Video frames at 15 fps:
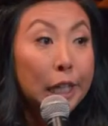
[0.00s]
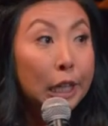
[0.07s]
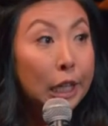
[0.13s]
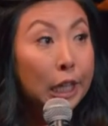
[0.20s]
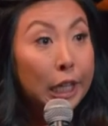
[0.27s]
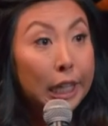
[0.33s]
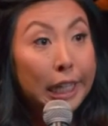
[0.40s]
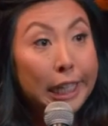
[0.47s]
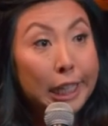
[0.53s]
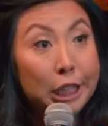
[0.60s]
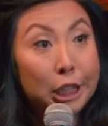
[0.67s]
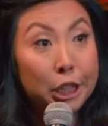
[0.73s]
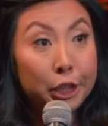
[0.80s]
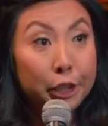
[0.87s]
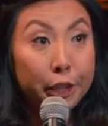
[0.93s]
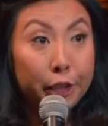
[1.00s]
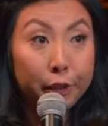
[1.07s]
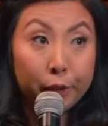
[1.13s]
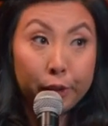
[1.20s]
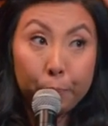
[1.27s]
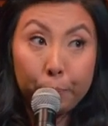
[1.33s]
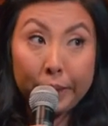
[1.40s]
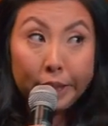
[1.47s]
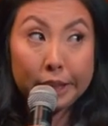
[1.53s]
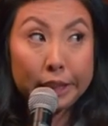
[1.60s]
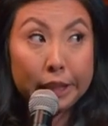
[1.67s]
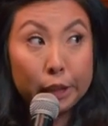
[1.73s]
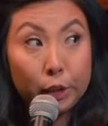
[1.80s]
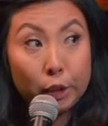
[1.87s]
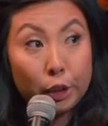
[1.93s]
little Asian girl with
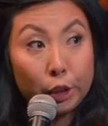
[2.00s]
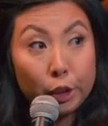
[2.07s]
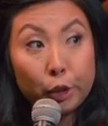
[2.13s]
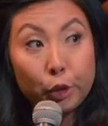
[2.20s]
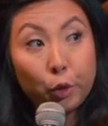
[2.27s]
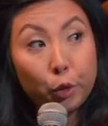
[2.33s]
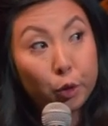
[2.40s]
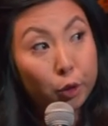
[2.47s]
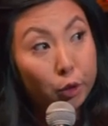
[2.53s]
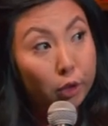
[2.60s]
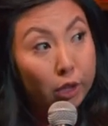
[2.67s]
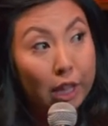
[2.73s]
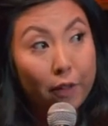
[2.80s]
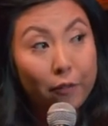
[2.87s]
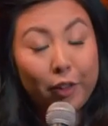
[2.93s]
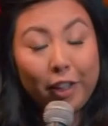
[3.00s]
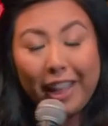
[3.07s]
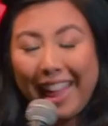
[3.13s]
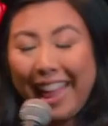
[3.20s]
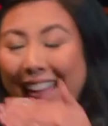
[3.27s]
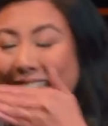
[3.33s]
pigtails and schoolgirl outfit. Miso